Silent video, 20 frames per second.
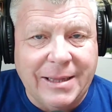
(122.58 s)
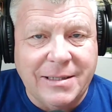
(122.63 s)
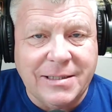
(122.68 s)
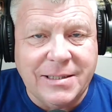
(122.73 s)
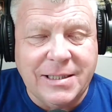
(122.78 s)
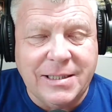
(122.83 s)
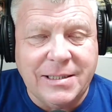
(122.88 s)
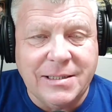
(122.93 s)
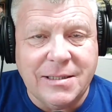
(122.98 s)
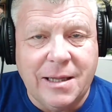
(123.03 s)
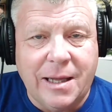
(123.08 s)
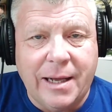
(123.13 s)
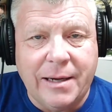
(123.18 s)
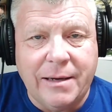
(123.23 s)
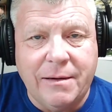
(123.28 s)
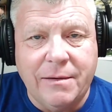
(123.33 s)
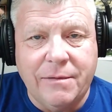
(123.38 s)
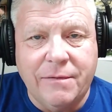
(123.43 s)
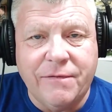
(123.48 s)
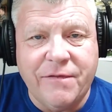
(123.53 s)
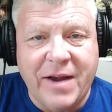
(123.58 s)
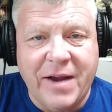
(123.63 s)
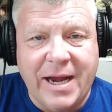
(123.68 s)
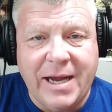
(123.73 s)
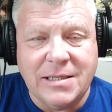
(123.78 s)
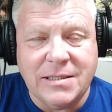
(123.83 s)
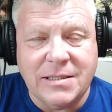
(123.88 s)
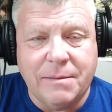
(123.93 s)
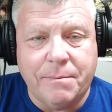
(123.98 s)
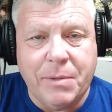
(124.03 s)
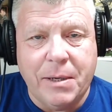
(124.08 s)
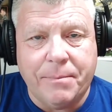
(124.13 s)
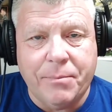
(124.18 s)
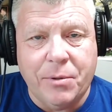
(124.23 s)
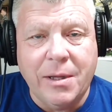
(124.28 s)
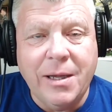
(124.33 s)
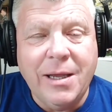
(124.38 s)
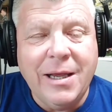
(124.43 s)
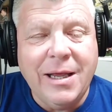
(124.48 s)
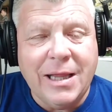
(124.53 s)
the scenes. A lot of you fans and
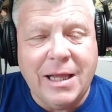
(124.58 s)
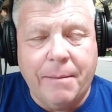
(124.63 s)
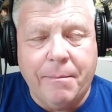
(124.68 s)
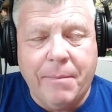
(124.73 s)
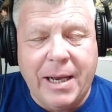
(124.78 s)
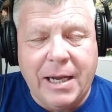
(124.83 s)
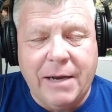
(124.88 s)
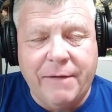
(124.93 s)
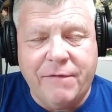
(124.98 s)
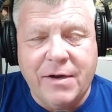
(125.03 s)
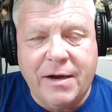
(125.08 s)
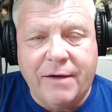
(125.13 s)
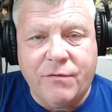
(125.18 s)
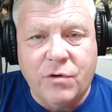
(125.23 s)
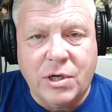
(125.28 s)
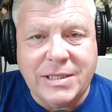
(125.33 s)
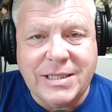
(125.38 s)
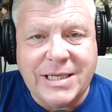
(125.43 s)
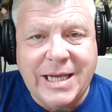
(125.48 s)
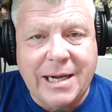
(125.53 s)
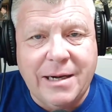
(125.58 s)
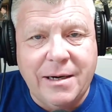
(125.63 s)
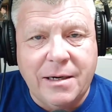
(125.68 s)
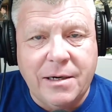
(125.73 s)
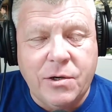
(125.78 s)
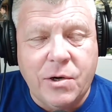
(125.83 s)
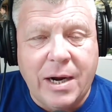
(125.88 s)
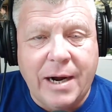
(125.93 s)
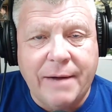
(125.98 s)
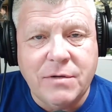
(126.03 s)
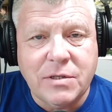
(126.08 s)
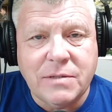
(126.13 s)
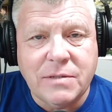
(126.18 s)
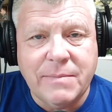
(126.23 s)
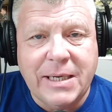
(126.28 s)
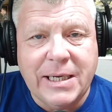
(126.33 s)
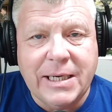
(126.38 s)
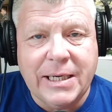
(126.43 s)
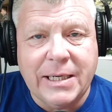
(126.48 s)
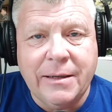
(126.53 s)
people that might have never attended a driver's
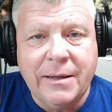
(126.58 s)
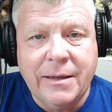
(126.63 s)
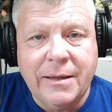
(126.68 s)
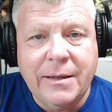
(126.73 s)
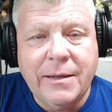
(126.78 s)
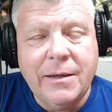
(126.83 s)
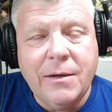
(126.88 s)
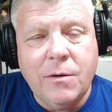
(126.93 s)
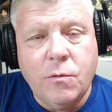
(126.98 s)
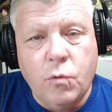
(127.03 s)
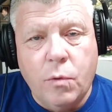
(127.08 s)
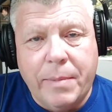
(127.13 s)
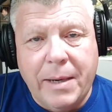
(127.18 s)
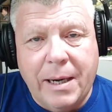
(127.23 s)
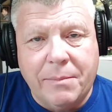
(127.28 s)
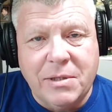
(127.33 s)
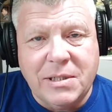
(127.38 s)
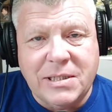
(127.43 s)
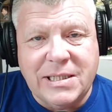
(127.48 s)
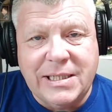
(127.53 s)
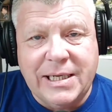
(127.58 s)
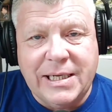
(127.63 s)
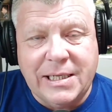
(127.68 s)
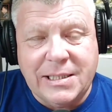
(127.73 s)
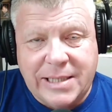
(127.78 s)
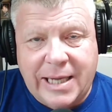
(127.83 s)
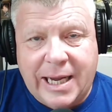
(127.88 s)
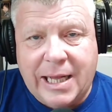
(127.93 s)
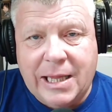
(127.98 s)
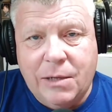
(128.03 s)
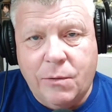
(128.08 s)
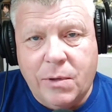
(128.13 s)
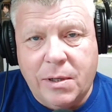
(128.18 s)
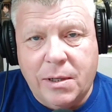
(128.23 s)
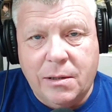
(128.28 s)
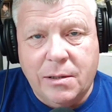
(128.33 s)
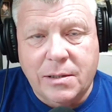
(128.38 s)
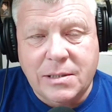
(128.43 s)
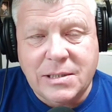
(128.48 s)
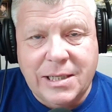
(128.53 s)
meeting will be able to see exactly what
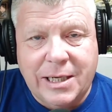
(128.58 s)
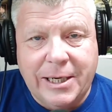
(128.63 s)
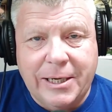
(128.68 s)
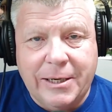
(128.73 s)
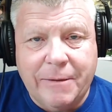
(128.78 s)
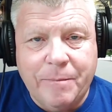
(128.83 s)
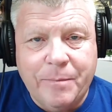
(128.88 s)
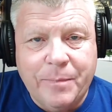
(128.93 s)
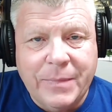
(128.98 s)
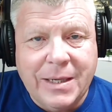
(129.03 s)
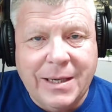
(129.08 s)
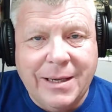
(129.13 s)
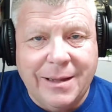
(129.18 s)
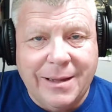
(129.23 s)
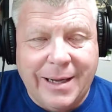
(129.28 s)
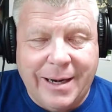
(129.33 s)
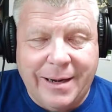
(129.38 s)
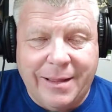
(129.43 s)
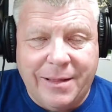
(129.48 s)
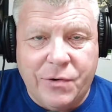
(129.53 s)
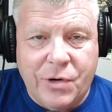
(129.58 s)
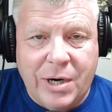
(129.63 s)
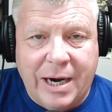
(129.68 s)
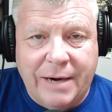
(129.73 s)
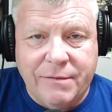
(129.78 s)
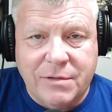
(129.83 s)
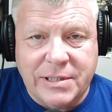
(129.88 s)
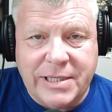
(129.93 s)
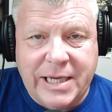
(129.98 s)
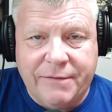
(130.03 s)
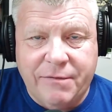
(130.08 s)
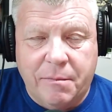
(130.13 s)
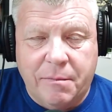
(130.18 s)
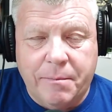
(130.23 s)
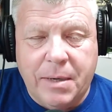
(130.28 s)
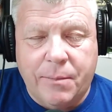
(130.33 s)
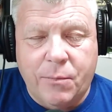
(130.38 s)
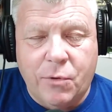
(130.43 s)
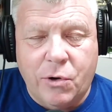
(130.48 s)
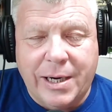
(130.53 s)
it looks like. A lot of the drivers have them
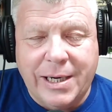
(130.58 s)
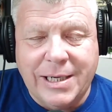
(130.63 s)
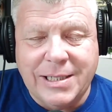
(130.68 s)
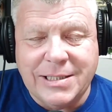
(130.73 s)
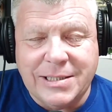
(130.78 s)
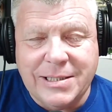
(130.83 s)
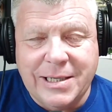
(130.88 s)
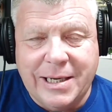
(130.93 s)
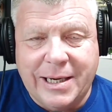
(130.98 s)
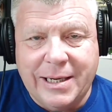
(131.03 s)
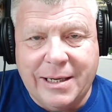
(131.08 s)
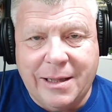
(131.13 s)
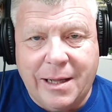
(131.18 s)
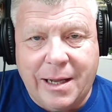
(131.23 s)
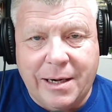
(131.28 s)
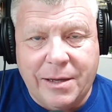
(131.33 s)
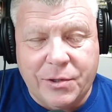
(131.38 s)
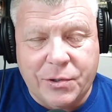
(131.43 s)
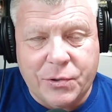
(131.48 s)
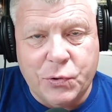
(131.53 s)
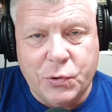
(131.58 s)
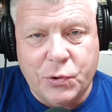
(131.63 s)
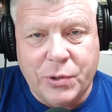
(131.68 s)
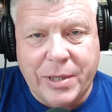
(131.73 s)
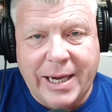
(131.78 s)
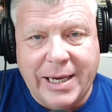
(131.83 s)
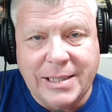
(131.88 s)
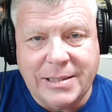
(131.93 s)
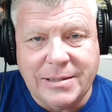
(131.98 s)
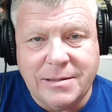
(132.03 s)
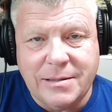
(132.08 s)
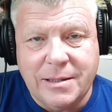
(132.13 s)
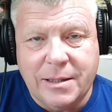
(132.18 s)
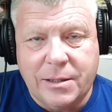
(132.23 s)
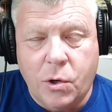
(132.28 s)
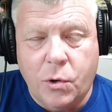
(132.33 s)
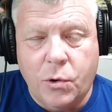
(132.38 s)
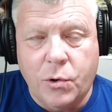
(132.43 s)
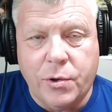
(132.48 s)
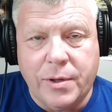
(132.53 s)
memorized, and a lot of the crew guys
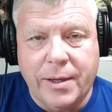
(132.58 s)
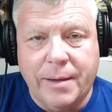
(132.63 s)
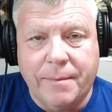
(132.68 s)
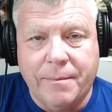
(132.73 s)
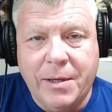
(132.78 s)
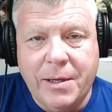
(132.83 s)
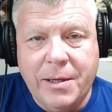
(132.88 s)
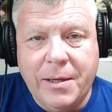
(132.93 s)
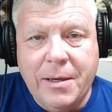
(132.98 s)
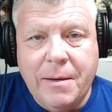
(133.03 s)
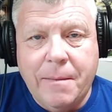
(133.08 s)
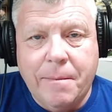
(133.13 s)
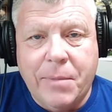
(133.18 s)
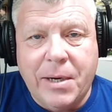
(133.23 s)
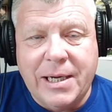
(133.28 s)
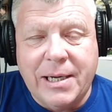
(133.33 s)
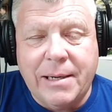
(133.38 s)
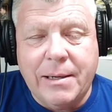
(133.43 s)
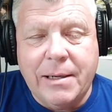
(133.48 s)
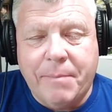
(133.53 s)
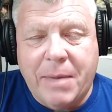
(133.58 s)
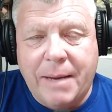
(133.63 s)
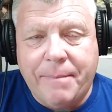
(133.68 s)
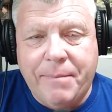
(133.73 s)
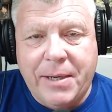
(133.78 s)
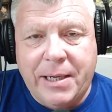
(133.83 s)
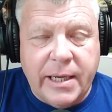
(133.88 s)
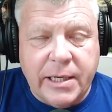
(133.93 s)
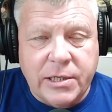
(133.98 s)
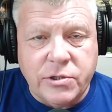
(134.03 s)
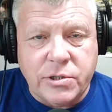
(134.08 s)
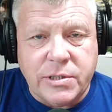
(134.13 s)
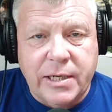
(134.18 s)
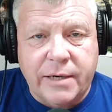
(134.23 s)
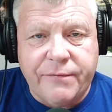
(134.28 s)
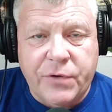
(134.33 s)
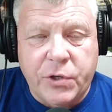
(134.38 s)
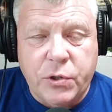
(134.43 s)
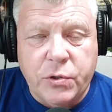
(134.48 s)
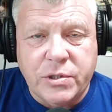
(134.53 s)
that go to them. But it might be
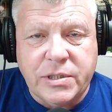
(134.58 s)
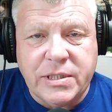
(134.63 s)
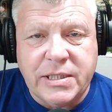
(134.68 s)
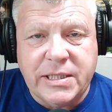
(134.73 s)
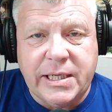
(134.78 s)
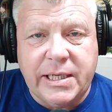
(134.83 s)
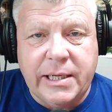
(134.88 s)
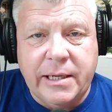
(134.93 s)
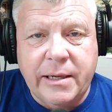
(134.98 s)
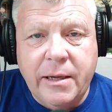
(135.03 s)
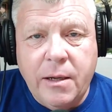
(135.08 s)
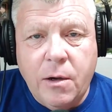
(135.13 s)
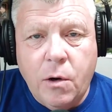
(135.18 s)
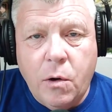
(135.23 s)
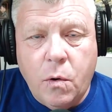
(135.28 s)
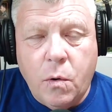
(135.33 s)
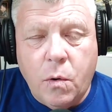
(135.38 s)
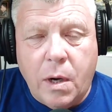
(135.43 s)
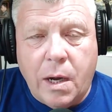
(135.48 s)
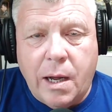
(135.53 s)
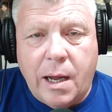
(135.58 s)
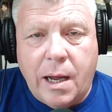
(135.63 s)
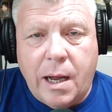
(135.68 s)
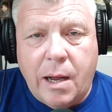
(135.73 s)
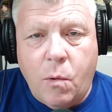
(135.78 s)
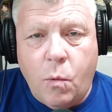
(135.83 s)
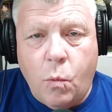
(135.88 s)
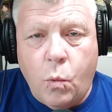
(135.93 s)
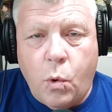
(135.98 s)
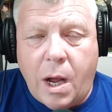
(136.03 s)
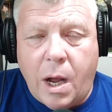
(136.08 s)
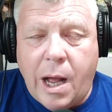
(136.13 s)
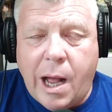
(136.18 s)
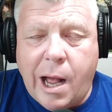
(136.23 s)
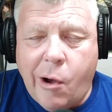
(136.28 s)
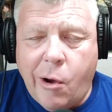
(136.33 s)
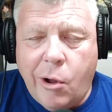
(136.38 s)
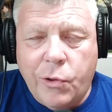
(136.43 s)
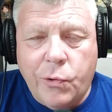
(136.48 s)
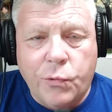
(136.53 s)
interesting for you to see
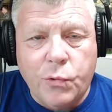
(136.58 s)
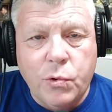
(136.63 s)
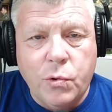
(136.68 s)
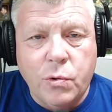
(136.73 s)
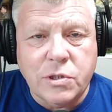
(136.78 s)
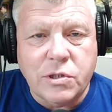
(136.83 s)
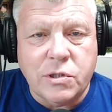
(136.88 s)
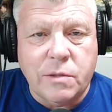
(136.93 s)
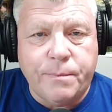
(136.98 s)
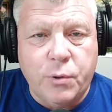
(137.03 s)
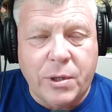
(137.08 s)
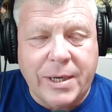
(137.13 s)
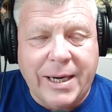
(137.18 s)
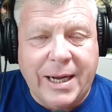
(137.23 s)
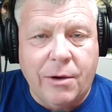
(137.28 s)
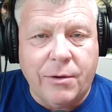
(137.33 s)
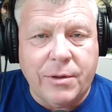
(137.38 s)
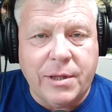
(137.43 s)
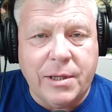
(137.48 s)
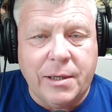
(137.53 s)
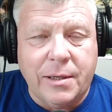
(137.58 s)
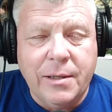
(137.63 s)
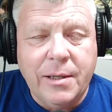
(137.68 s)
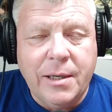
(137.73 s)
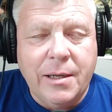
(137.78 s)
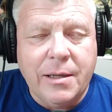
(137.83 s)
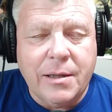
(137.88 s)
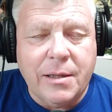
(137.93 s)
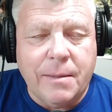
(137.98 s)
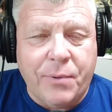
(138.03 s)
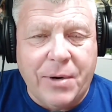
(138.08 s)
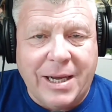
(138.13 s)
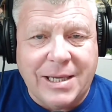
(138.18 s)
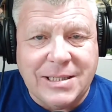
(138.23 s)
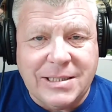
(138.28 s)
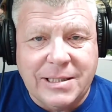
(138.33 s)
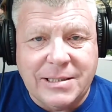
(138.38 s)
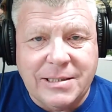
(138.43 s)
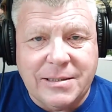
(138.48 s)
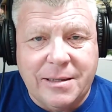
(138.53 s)
how the rules are put out, the
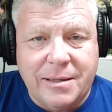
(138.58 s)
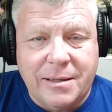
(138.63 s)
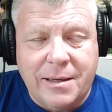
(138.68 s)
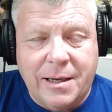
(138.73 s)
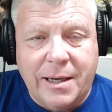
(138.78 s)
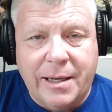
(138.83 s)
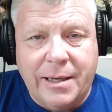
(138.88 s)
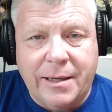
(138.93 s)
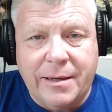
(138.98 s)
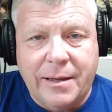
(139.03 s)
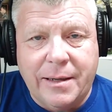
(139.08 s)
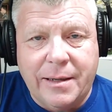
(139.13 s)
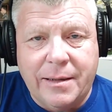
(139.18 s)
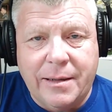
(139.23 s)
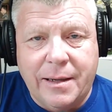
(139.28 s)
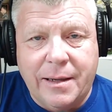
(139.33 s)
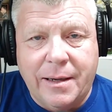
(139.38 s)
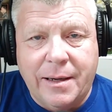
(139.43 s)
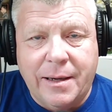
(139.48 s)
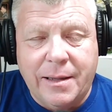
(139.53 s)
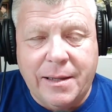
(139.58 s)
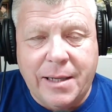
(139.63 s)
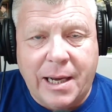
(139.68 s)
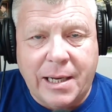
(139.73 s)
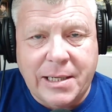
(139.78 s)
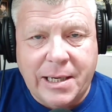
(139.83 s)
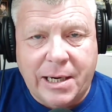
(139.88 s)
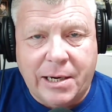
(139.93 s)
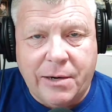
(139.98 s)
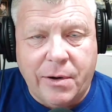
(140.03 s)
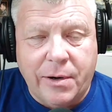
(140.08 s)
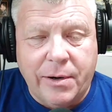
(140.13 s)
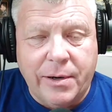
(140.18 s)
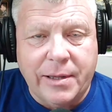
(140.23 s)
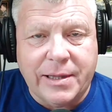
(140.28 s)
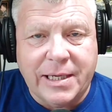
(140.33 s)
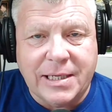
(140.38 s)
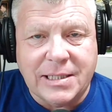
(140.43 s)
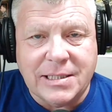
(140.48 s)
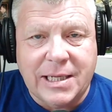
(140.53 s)
process of the night, and the itinerary
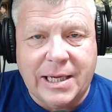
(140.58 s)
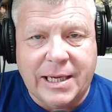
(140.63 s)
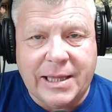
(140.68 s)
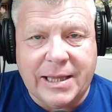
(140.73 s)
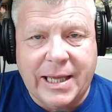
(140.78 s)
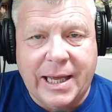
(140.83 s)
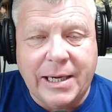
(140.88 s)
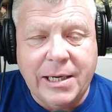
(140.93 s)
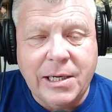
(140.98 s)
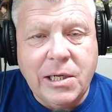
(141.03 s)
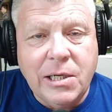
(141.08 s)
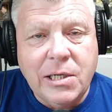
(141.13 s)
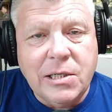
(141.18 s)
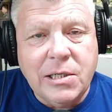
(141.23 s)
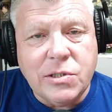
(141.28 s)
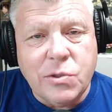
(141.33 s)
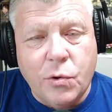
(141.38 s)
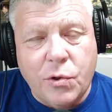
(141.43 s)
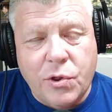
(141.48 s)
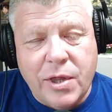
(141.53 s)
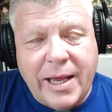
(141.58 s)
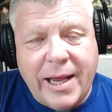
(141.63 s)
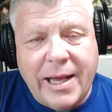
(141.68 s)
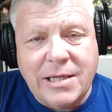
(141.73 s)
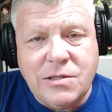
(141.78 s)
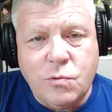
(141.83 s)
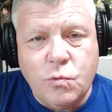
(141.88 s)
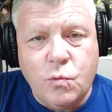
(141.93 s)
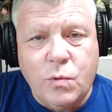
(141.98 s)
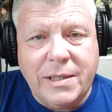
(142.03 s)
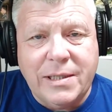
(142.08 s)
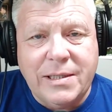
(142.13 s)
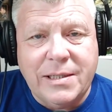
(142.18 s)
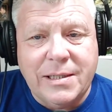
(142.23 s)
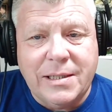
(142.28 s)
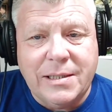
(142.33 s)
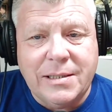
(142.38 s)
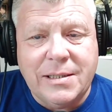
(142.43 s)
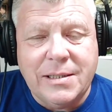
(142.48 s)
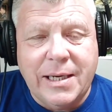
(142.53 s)
and things like that. So that's what
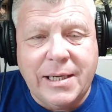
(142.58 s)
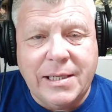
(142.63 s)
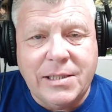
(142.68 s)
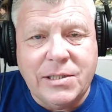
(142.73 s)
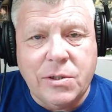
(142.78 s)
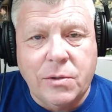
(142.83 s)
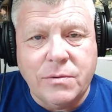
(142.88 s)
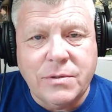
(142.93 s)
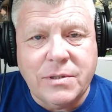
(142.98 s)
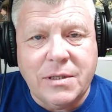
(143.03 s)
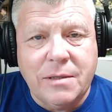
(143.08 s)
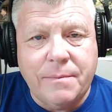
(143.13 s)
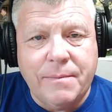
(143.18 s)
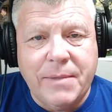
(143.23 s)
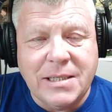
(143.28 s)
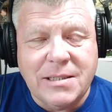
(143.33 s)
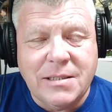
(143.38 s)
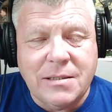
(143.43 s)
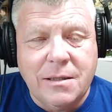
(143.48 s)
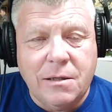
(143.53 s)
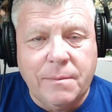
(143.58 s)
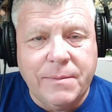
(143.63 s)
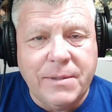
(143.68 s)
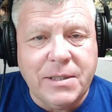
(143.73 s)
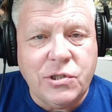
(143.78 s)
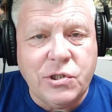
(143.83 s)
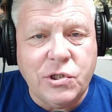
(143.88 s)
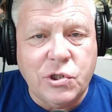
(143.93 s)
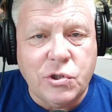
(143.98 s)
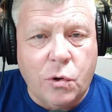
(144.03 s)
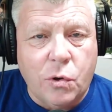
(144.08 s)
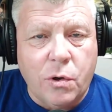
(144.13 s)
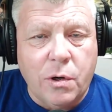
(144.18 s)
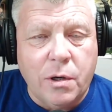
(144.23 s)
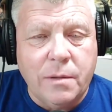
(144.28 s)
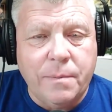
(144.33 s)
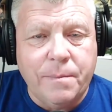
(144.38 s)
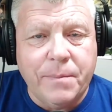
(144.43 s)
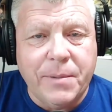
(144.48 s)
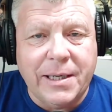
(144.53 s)
today's show is going to be. It's a little bit
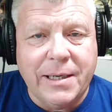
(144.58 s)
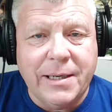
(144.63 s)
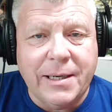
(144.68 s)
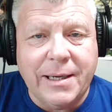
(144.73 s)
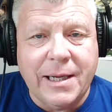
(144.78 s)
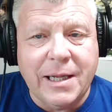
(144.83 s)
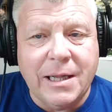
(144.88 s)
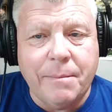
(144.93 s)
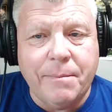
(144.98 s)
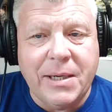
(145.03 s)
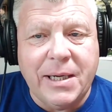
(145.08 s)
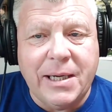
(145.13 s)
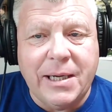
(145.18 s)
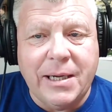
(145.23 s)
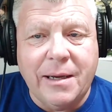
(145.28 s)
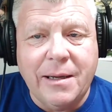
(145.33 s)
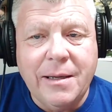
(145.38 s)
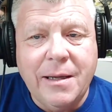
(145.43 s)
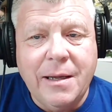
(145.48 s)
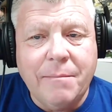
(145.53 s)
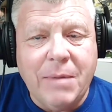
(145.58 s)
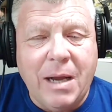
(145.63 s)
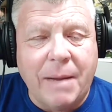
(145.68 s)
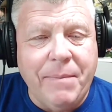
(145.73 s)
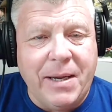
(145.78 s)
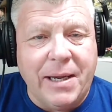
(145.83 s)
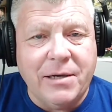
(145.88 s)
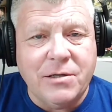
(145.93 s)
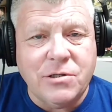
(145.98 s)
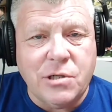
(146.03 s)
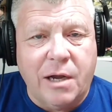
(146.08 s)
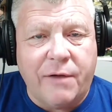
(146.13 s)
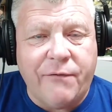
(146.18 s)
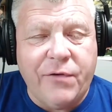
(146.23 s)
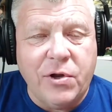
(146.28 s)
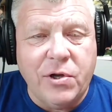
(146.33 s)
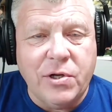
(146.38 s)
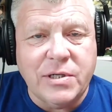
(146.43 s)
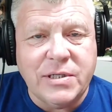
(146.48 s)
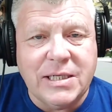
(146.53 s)
short, but it'll be might be interesting
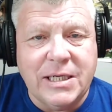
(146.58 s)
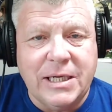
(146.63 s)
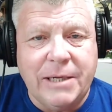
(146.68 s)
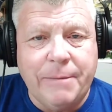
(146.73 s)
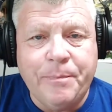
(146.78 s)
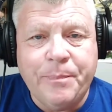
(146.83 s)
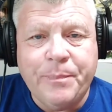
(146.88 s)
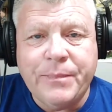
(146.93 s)
for you to see.